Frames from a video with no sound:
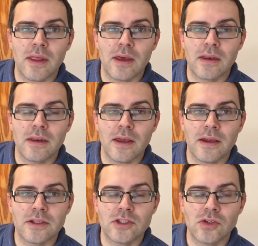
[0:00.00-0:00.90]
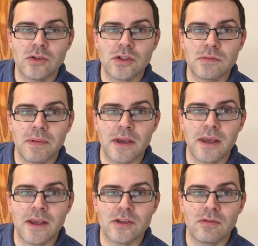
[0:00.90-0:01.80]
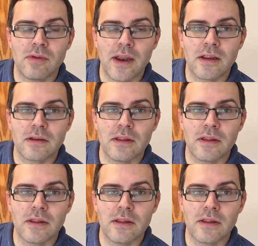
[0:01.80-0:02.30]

then it should just be a case of writing